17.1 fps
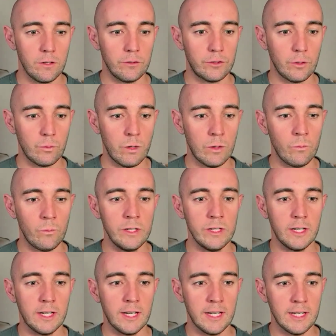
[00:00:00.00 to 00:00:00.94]
So when
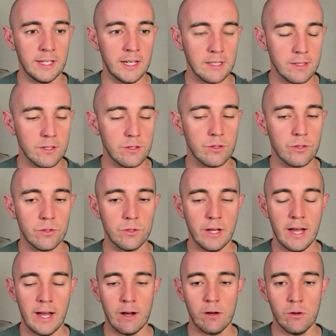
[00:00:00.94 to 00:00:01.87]
we are connected to
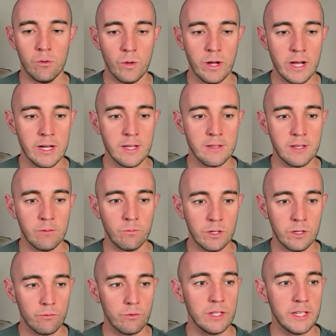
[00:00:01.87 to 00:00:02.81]
our awareness and
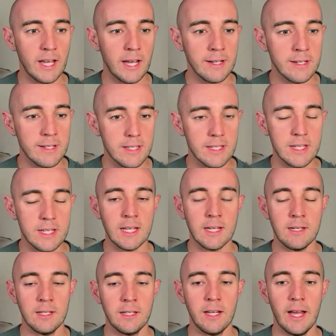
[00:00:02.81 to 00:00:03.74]
we are really
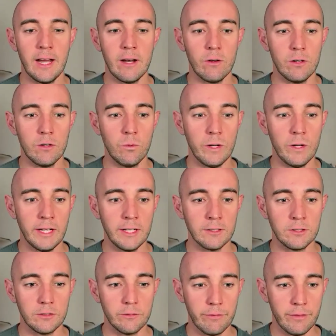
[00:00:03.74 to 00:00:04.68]
understanding our
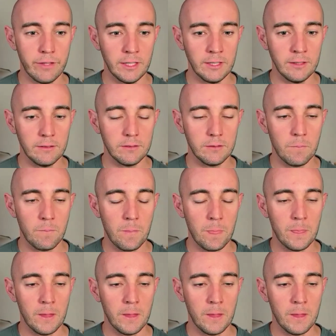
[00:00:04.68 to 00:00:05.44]
awareness of things,